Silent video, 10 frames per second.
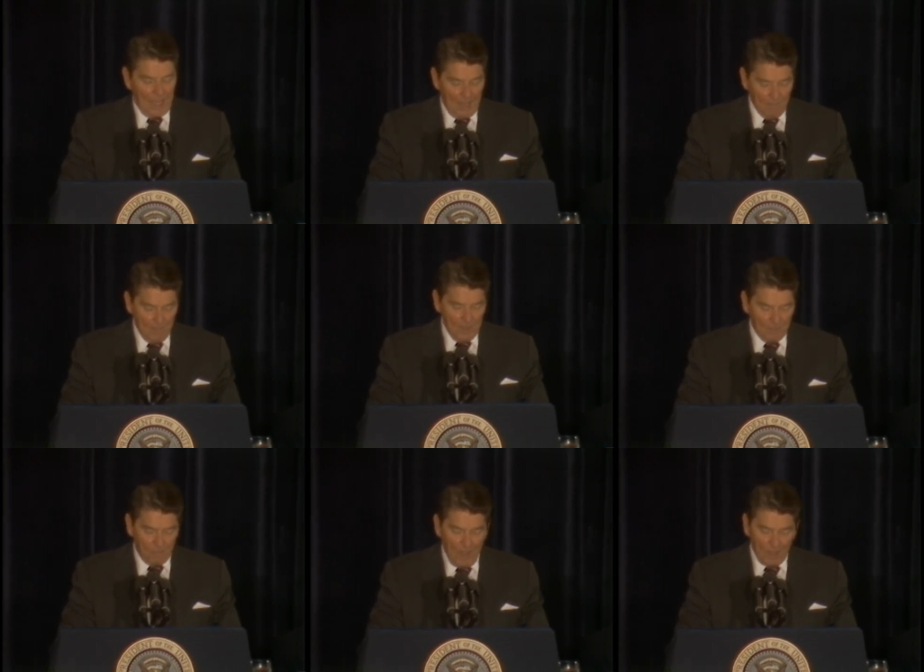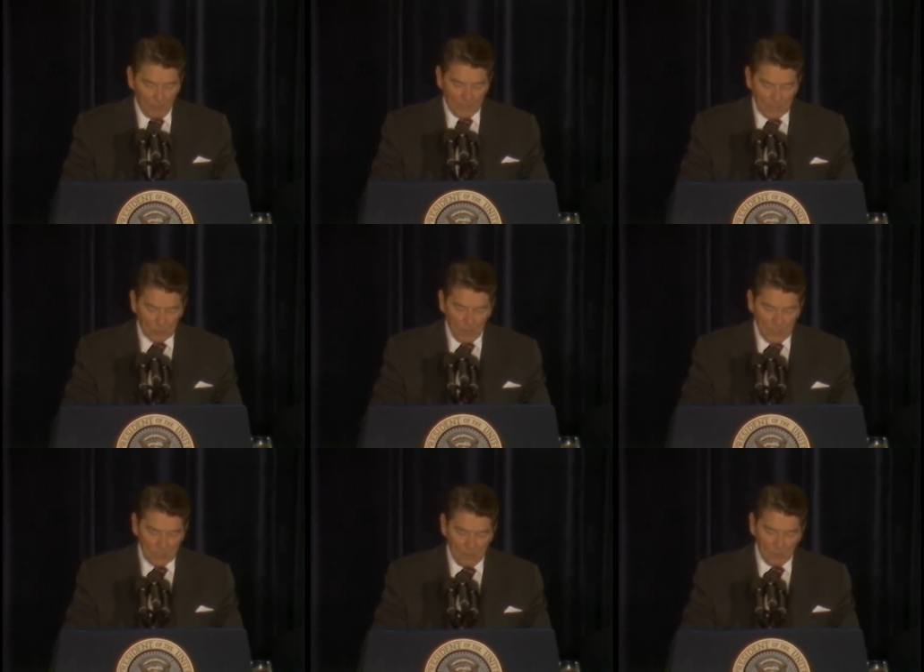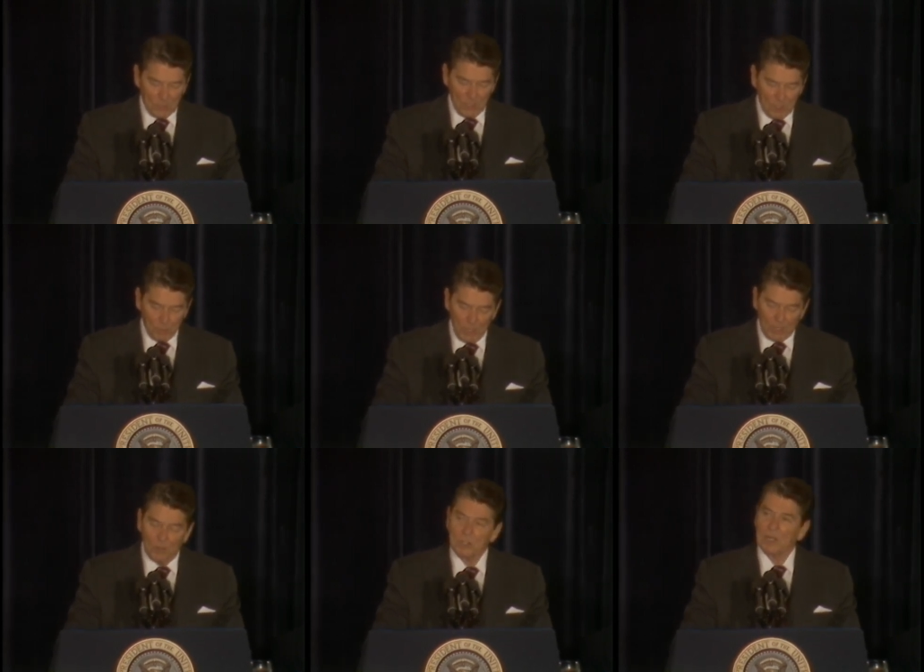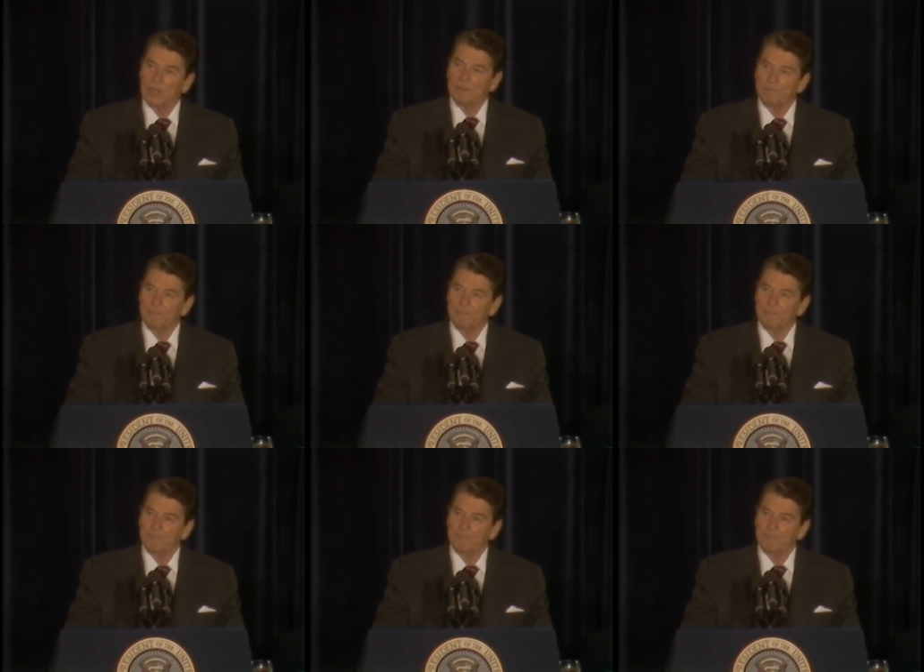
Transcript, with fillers: I've been following this race in Virginia pretty closely,